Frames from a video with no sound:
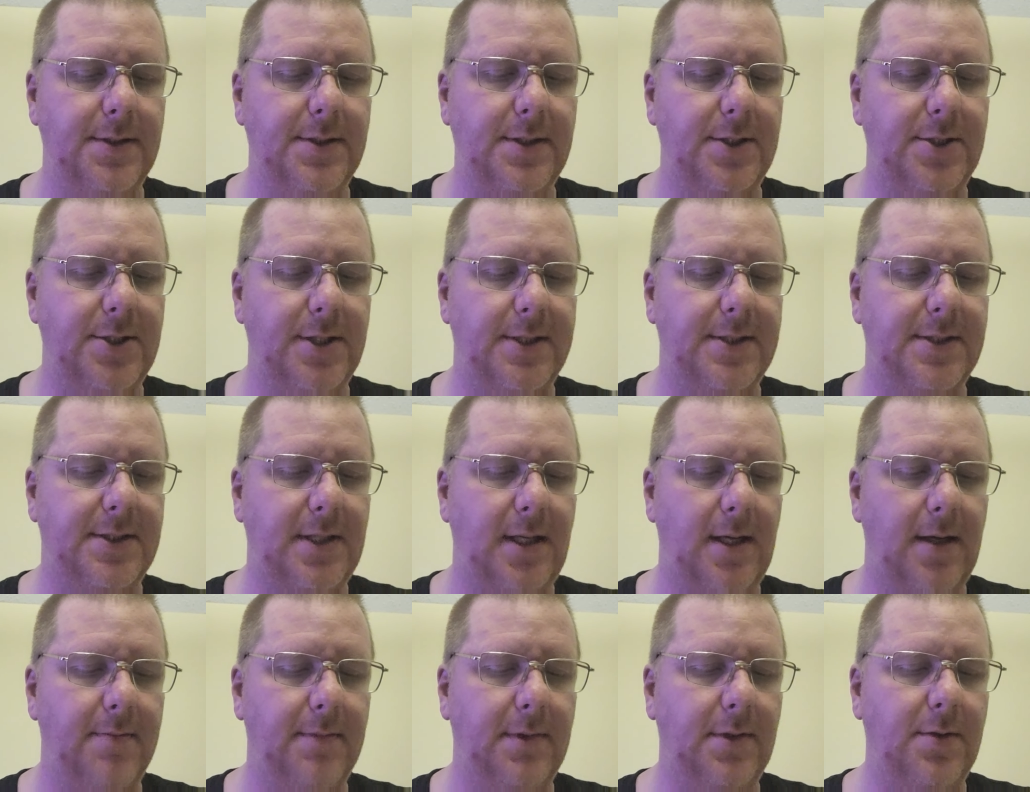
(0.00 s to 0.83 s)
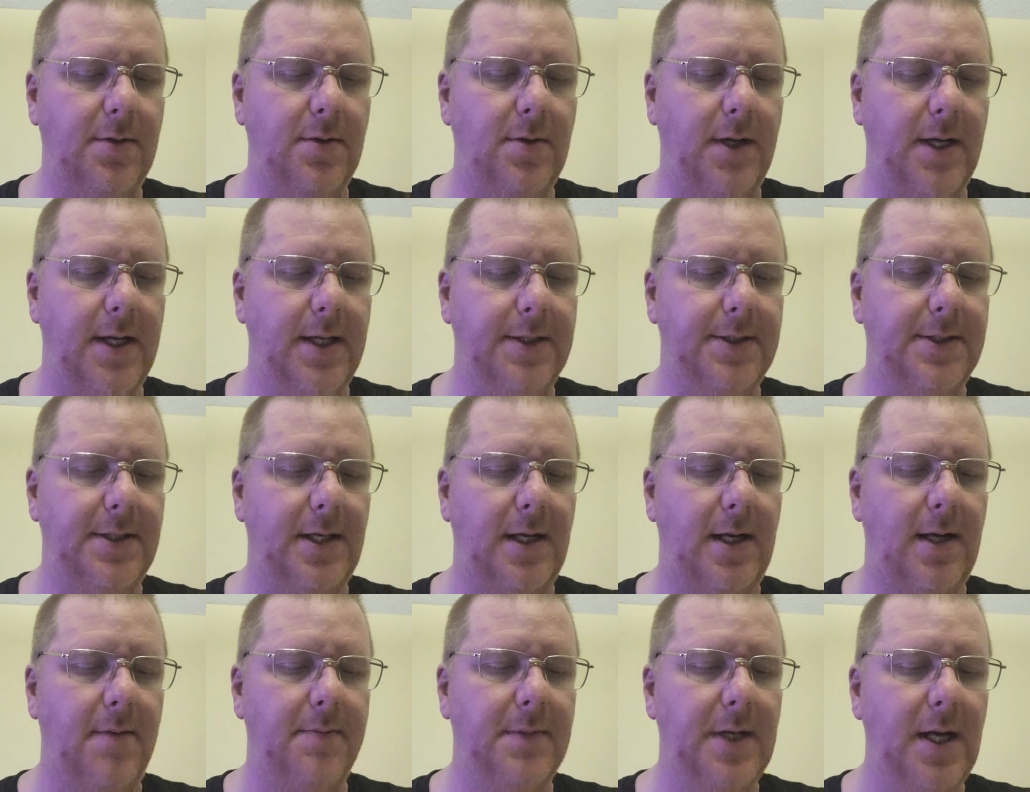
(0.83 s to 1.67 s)
Adjust cooking
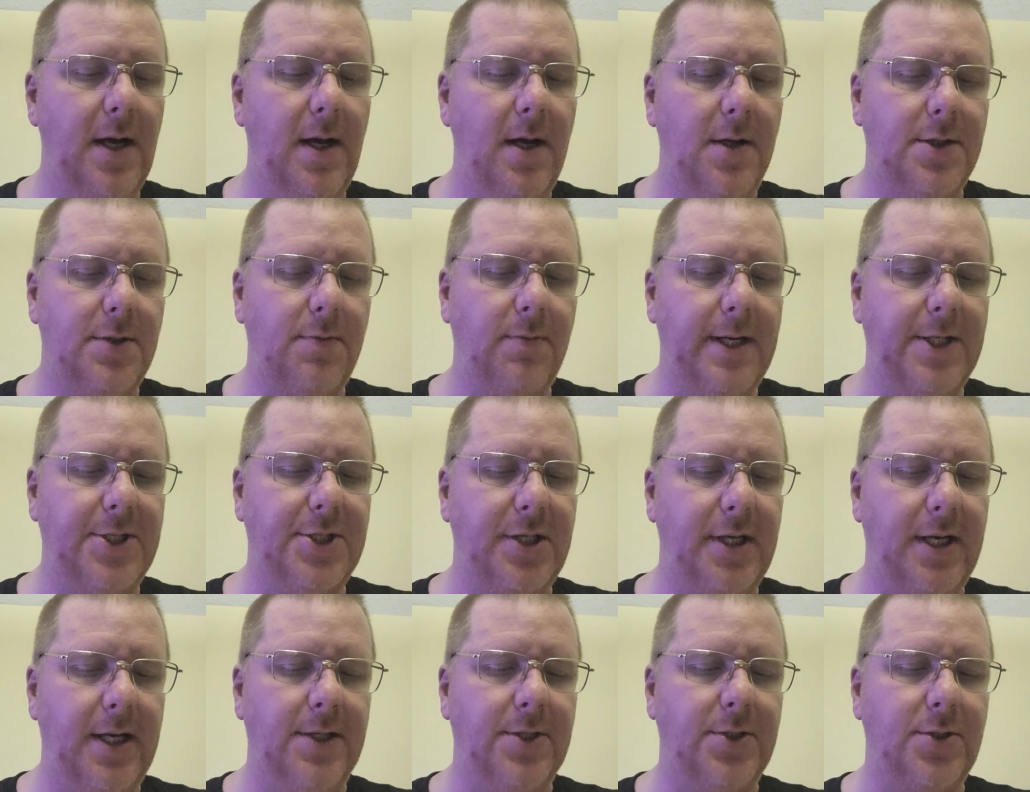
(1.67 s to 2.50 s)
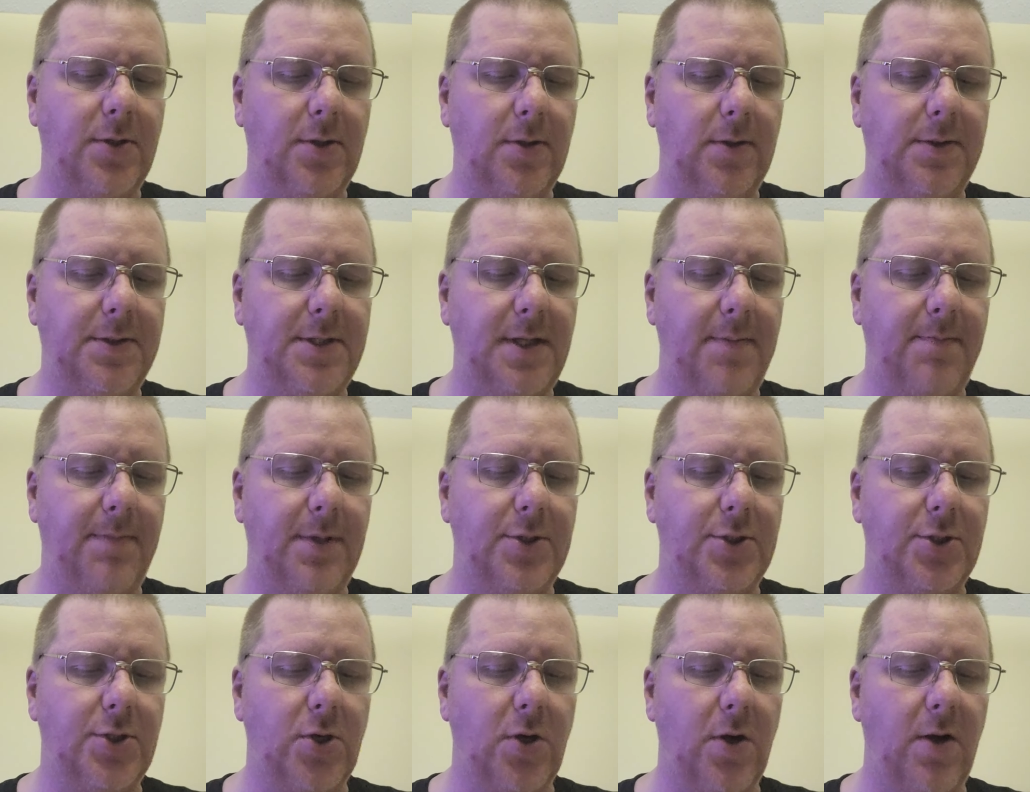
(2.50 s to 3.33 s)
time to reach an internal
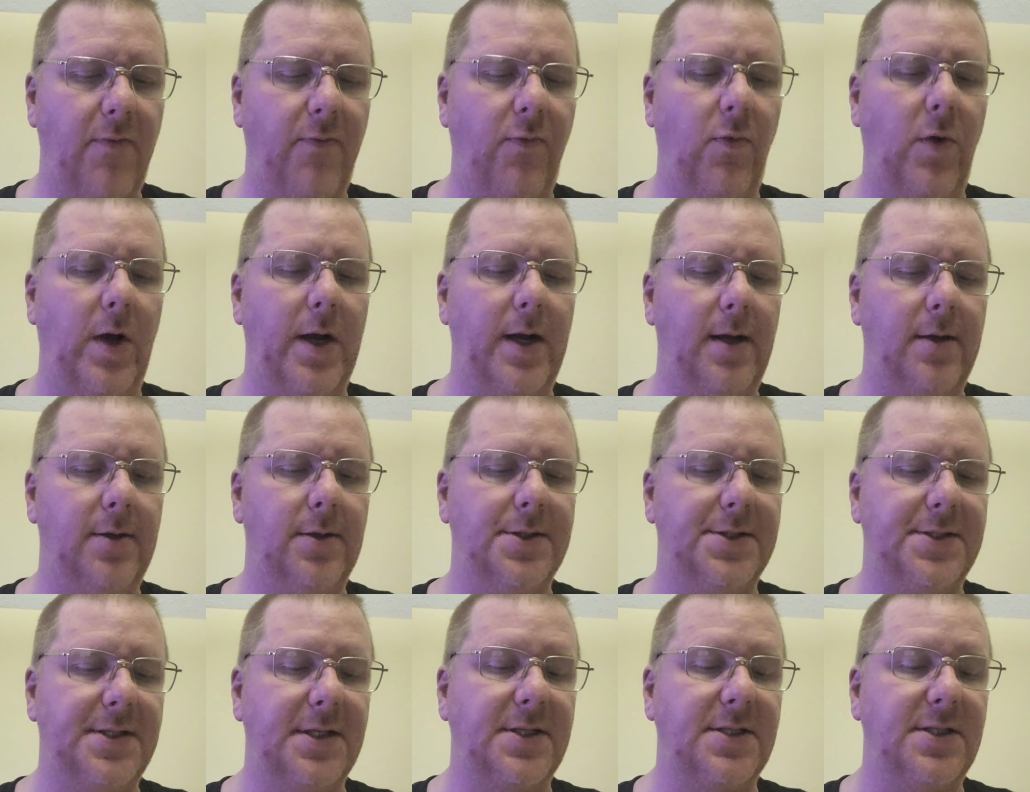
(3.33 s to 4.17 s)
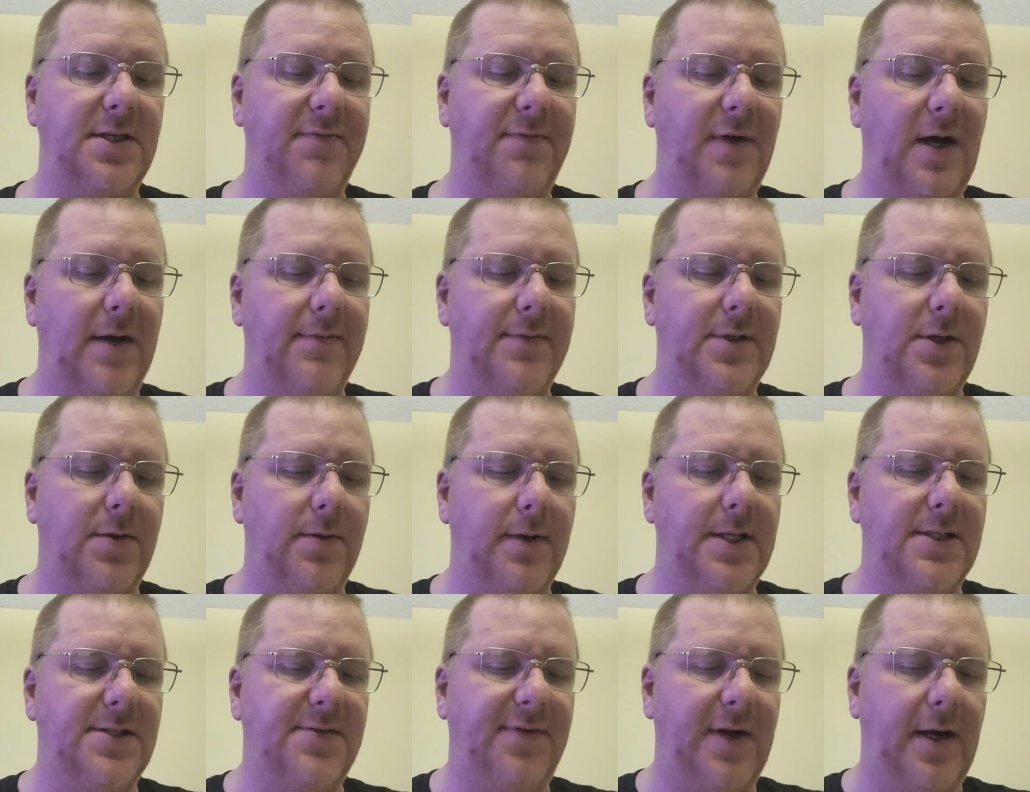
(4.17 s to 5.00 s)
temperature of 165
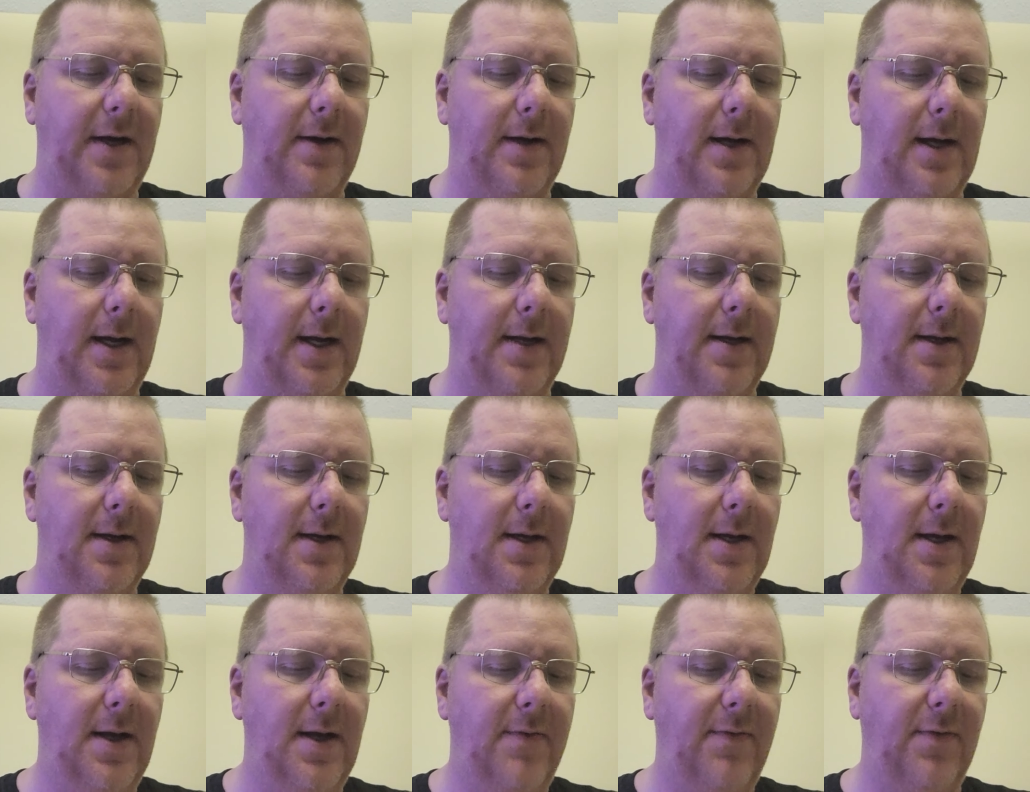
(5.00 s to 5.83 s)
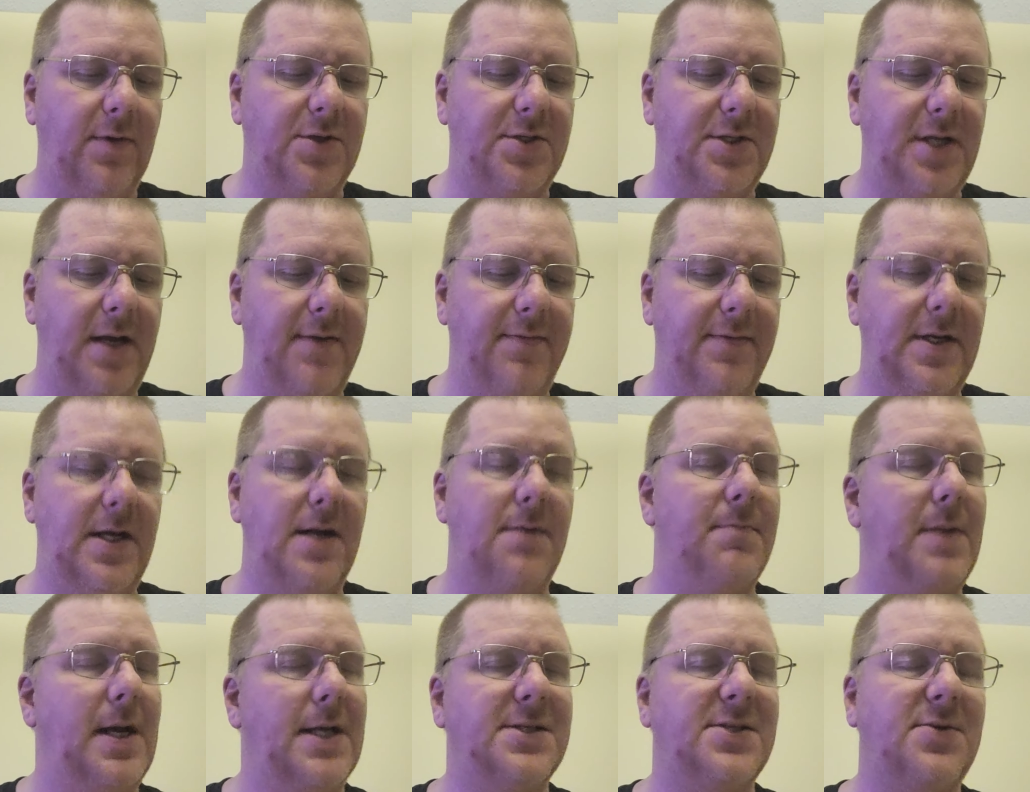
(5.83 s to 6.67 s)
degrees Fahrenheit for safety and
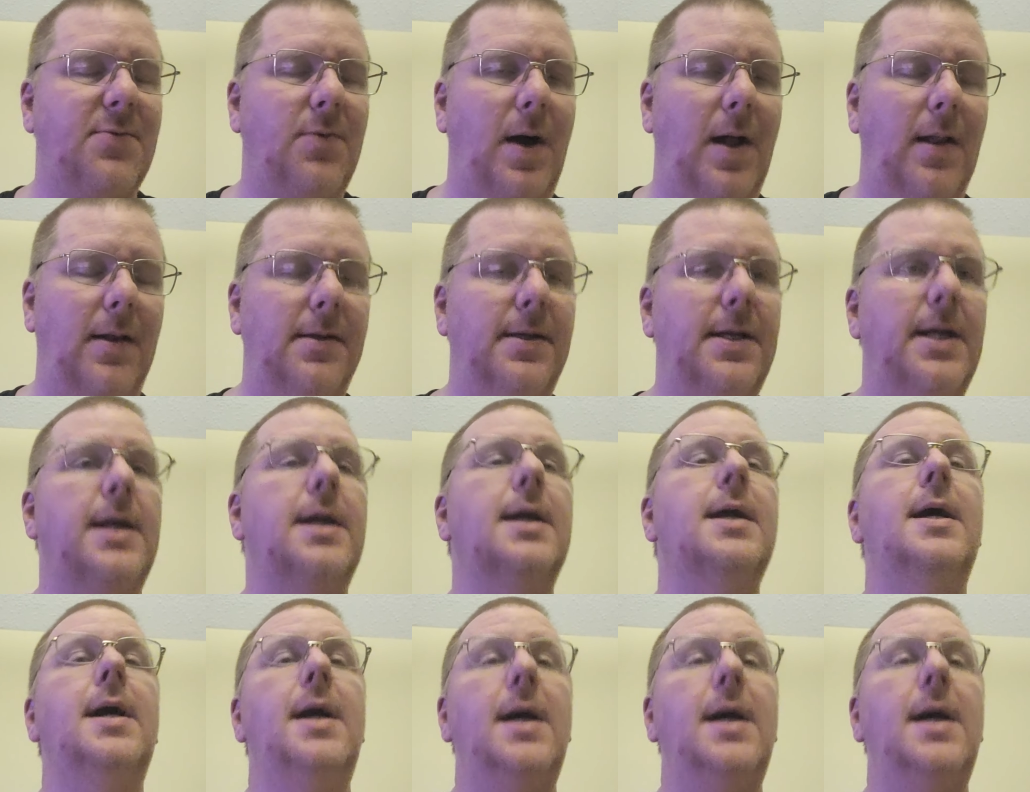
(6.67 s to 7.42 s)
best quality.